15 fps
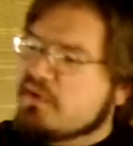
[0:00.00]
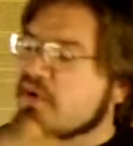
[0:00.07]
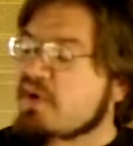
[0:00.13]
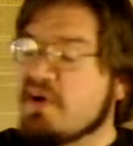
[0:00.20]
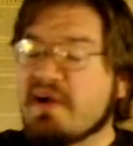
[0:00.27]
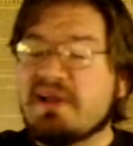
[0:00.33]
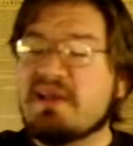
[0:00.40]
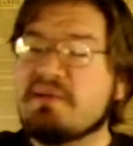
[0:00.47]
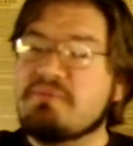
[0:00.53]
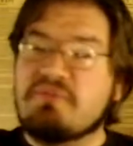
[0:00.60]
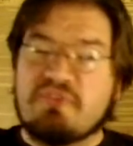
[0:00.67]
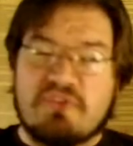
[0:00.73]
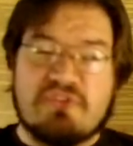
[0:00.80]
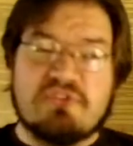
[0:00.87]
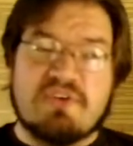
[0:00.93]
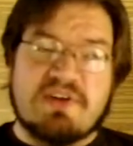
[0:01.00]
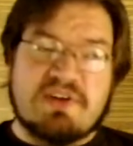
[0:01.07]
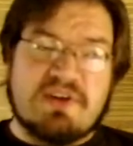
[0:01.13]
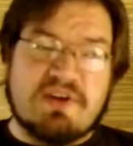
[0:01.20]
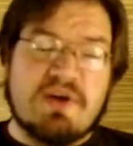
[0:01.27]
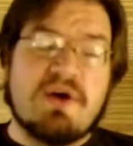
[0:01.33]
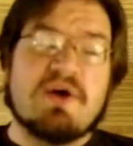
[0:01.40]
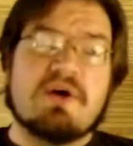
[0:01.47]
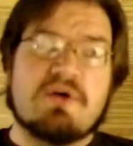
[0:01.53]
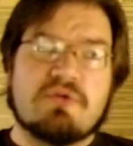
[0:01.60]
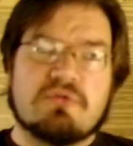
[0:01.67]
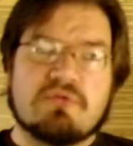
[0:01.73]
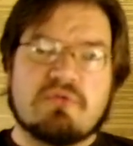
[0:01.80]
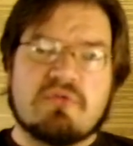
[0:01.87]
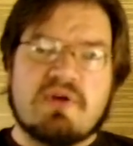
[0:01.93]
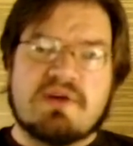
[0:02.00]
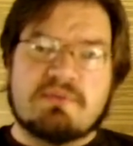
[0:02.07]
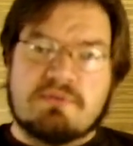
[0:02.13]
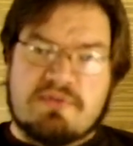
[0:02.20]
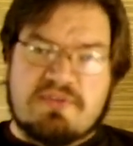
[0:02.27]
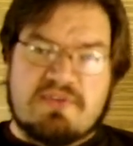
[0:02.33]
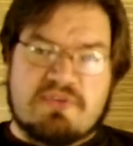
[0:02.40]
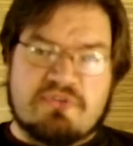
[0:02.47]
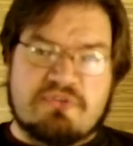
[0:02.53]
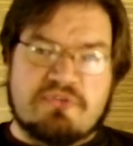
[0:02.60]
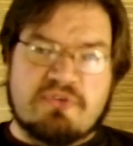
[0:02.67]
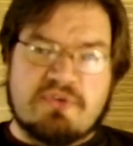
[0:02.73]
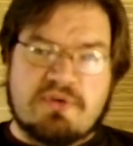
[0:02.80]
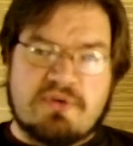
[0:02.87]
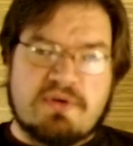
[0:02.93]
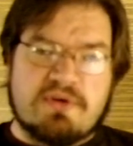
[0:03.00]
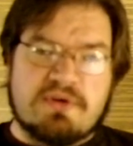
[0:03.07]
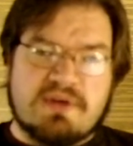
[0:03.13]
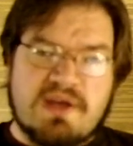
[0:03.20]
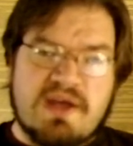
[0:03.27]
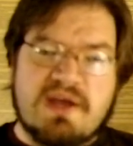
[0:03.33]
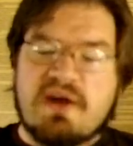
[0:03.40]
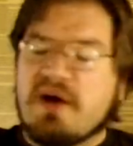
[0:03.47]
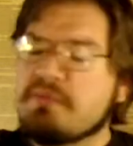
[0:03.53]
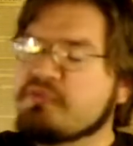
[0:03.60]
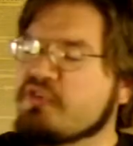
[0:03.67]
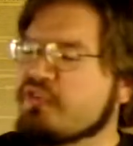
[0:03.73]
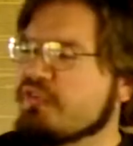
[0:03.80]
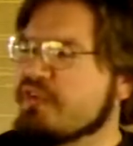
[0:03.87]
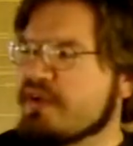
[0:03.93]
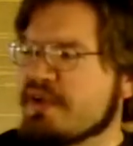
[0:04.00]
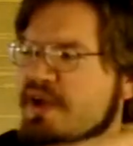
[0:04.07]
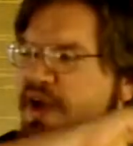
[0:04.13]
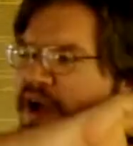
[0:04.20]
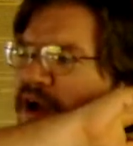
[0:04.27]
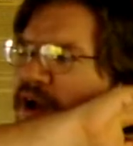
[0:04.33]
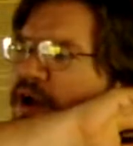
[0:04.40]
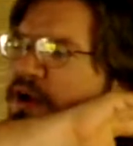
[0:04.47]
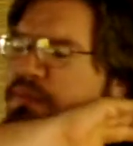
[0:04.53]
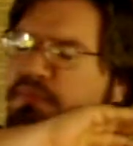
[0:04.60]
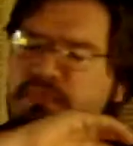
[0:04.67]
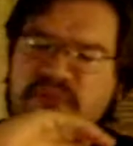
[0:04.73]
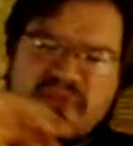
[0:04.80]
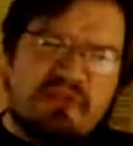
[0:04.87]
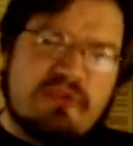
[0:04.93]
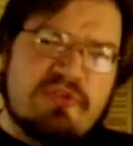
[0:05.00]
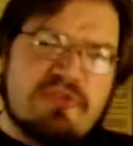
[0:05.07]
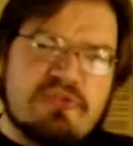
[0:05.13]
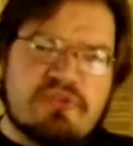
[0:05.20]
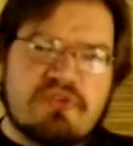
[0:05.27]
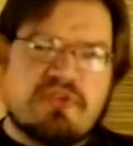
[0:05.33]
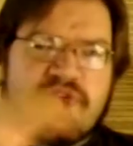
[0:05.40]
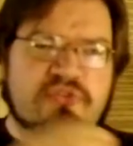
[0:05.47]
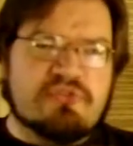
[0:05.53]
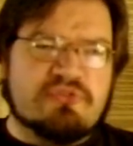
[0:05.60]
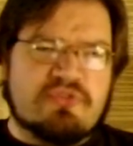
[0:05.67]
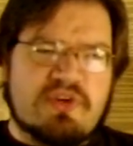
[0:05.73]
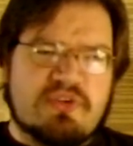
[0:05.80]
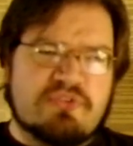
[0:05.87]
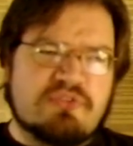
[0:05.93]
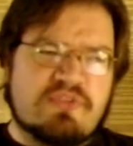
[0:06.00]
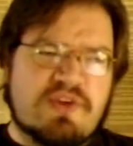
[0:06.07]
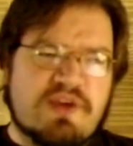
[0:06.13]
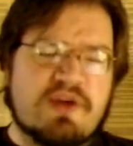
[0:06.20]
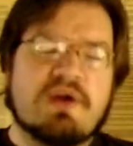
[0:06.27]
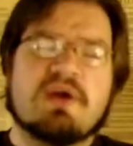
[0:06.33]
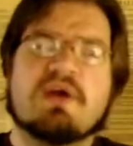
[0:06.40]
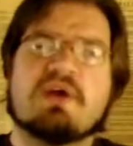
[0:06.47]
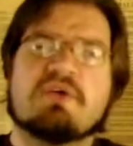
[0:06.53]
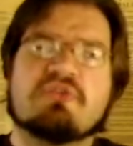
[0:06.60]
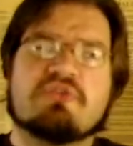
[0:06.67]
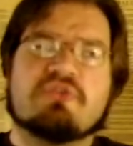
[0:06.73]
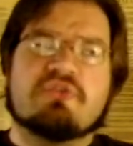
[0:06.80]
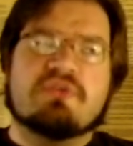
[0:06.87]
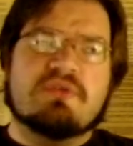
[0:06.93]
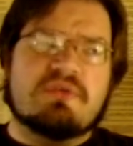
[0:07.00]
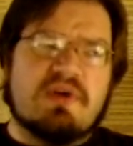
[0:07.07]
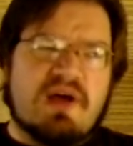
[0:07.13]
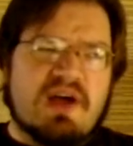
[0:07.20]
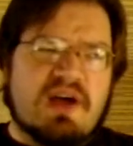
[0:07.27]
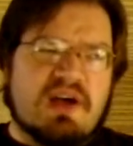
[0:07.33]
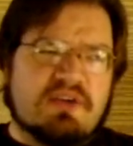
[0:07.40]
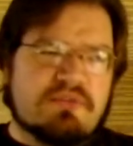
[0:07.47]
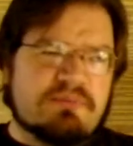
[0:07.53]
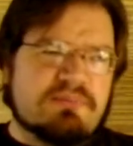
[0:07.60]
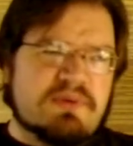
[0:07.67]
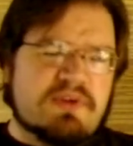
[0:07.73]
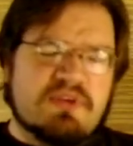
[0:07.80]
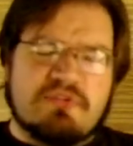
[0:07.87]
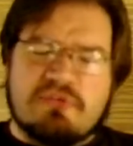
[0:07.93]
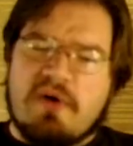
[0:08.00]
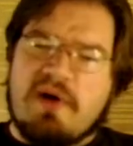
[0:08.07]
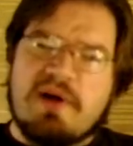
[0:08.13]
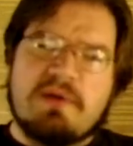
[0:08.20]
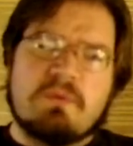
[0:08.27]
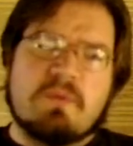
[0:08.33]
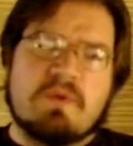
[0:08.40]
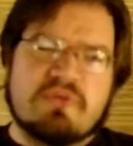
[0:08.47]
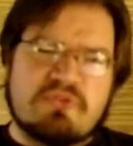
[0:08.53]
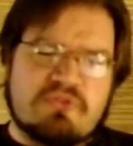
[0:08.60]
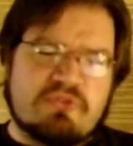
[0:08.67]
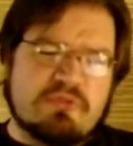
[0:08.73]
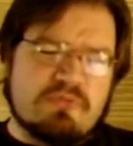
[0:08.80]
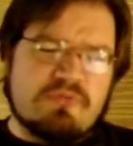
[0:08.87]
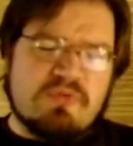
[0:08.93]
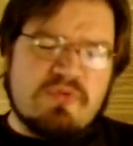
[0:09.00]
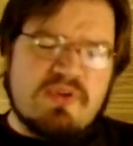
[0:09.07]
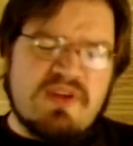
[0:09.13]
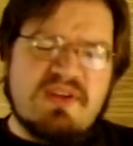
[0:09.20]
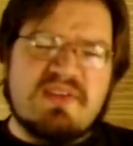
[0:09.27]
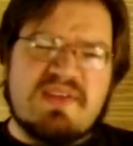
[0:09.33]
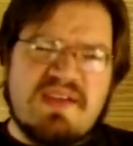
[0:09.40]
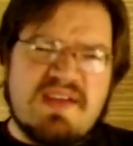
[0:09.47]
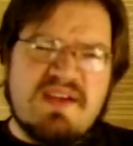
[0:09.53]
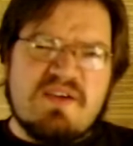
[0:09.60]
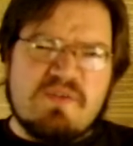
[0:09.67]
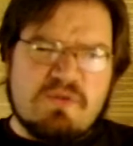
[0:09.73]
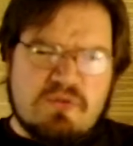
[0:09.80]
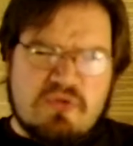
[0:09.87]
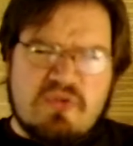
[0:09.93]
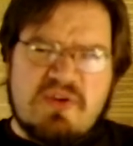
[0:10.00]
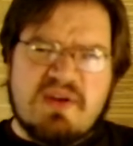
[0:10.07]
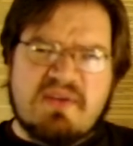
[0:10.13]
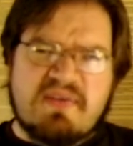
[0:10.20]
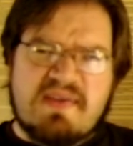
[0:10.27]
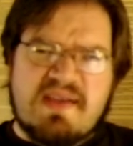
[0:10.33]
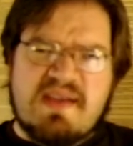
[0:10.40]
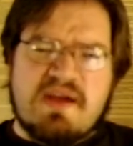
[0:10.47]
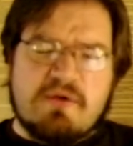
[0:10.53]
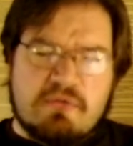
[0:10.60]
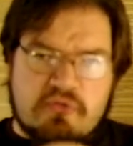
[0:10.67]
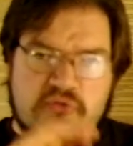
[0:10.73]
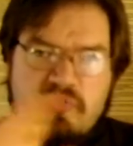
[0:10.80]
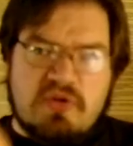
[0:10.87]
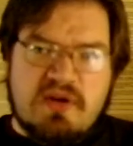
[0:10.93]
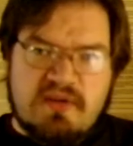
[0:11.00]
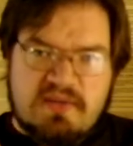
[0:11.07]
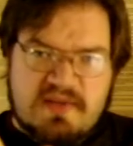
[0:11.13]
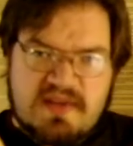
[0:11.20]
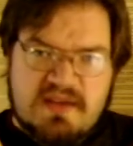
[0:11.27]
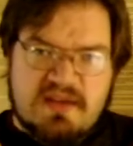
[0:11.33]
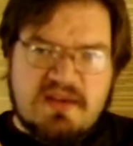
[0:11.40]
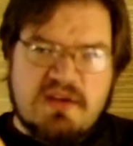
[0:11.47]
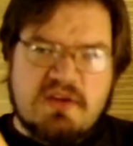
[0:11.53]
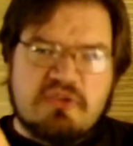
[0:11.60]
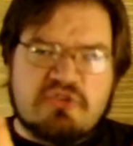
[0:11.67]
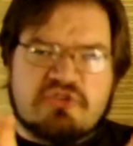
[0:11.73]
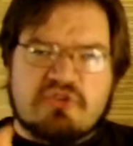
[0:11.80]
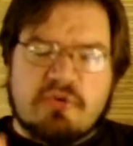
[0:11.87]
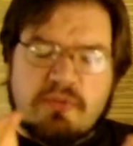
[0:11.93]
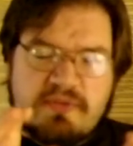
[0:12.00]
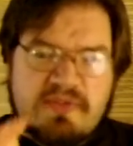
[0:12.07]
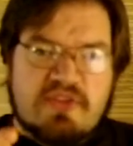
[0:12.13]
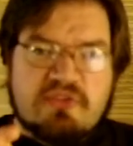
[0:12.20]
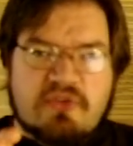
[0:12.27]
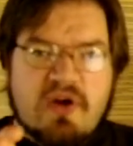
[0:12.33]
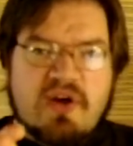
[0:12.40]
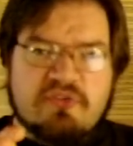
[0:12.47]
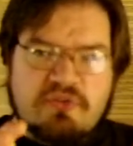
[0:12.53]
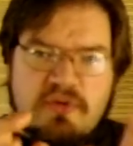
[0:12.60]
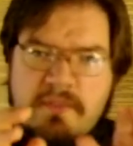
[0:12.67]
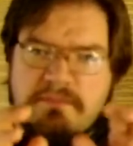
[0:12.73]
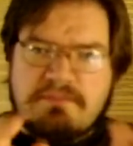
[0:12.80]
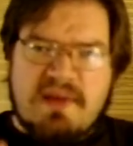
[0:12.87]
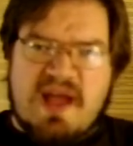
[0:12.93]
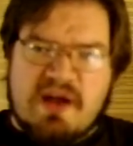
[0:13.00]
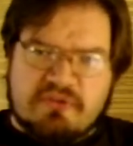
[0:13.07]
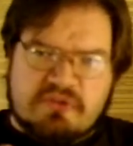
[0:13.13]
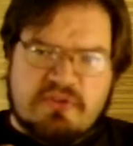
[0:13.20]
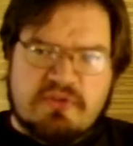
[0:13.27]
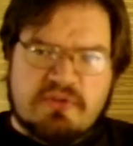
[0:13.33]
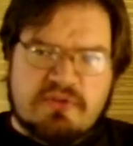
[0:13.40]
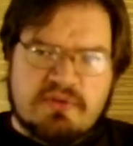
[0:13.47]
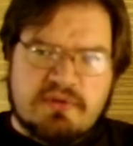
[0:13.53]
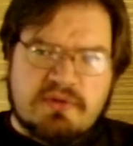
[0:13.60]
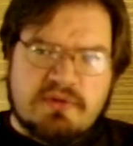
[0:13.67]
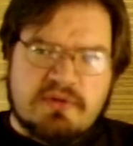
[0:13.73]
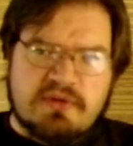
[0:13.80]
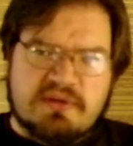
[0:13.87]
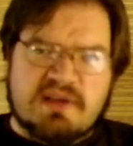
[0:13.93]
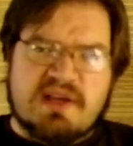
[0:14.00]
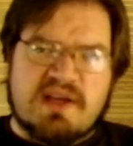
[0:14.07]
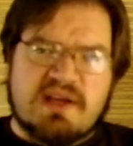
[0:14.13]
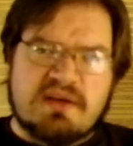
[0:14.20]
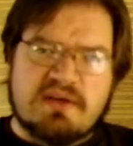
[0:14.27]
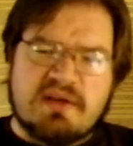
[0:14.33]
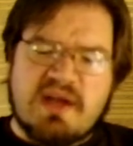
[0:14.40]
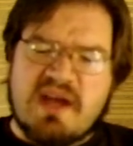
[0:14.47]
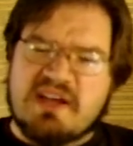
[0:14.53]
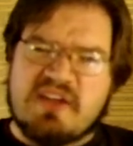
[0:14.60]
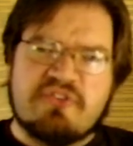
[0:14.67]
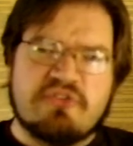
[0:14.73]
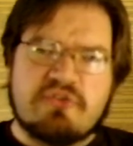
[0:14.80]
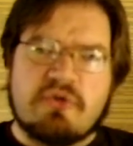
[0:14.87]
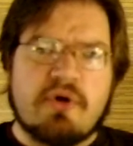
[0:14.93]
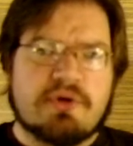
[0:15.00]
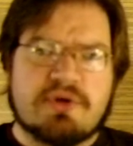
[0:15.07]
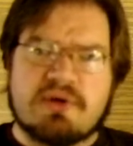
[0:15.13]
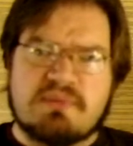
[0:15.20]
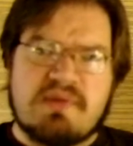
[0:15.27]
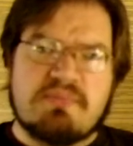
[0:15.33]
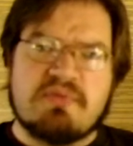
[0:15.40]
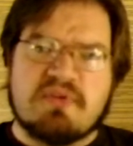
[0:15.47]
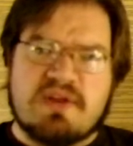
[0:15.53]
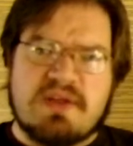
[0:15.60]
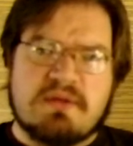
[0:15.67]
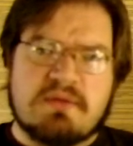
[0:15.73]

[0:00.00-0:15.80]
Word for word: I am just gonna run with this, okay? I'm just gonna blow this into the stratosphere uh, because I want to really, really, really show what these guys are about, okay? And it's not gonna be pretty.